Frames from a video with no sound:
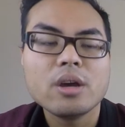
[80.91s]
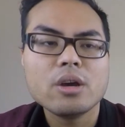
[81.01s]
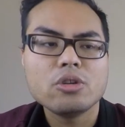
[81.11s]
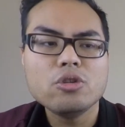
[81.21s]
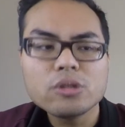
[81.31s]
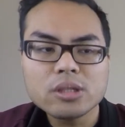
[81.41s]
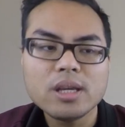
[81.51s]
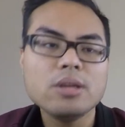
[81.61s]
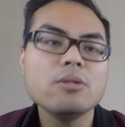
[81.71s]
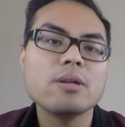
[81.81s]

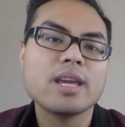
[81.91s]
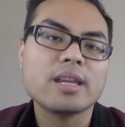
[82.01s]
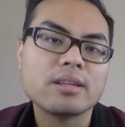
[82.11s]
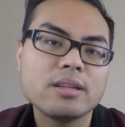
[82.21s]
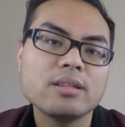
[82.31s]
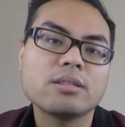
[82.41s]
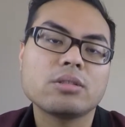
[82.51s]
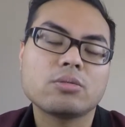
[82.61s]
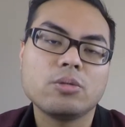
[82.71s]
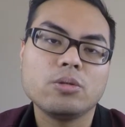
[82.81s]
Usually you could get this
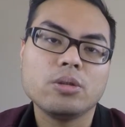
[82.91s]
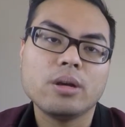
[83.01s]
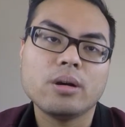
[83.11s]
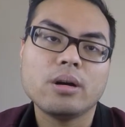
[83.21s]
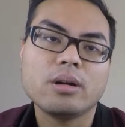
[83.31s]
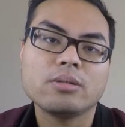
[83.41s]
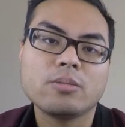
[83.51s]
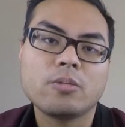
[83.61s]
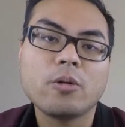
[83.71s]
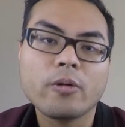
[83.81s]
through your
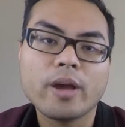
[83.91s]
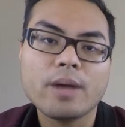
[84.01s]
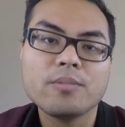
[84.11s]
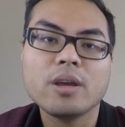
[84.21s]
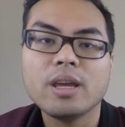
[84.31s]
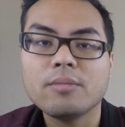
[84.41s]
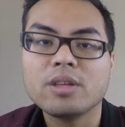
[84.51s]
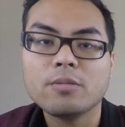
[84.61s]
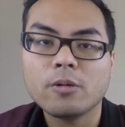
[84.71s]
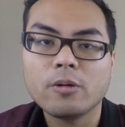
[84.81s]
program, your
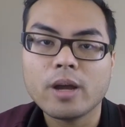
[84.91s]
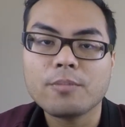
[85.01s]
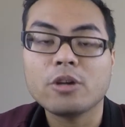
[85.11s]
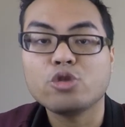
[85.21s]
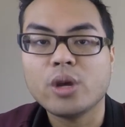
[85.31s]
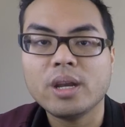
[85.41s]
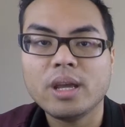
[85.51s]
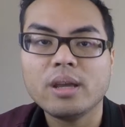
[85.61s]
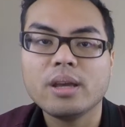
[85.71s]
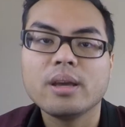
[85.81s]
EMT program or
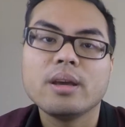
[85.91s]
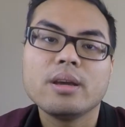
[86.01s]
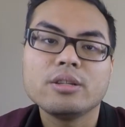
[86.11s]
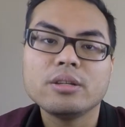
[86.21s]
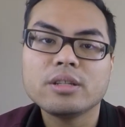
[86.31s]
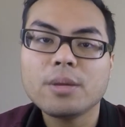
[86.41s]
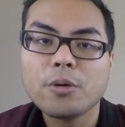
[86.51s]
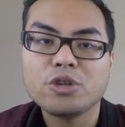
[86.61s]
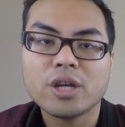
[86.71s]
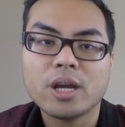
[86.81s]
training. Just double
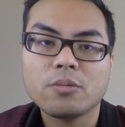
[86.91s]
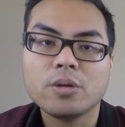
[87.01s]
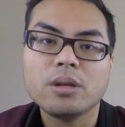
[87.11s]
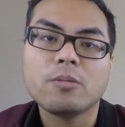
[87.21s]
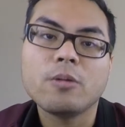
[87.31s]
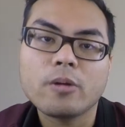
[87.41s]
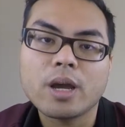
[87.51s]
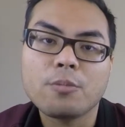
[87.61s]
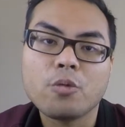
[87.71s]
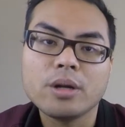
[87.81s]
check with your
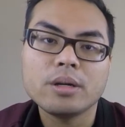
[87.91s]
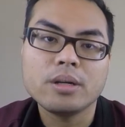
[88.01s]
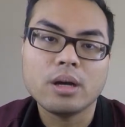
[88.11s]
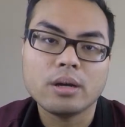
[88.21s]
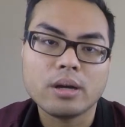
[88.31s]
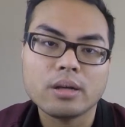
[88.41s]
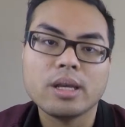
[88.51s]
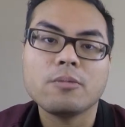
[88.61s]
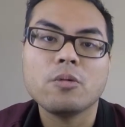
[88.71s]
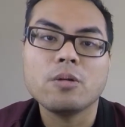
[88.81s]
program whether or not
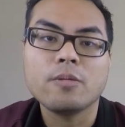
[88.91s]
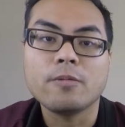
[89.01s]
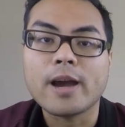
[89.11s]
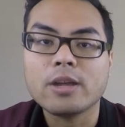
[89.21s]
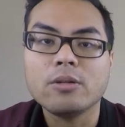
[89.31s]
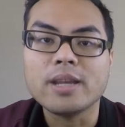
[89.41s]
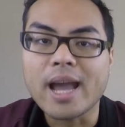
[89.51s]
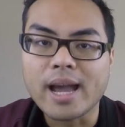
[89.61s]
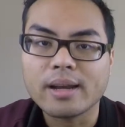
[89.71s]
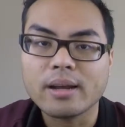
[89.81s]
they will provide you
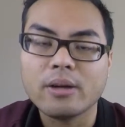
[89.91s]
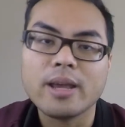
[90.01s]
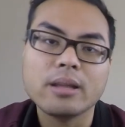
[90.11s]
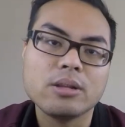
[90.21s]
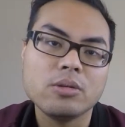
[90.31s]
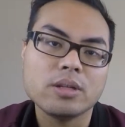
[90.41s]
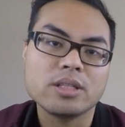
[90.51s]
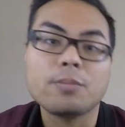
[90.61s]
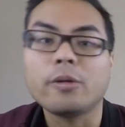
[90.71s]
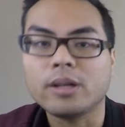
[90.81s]
that, or you have to do it
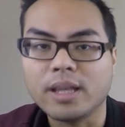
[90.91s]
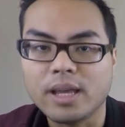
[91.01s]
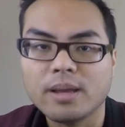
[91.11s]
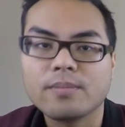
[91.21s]
separately.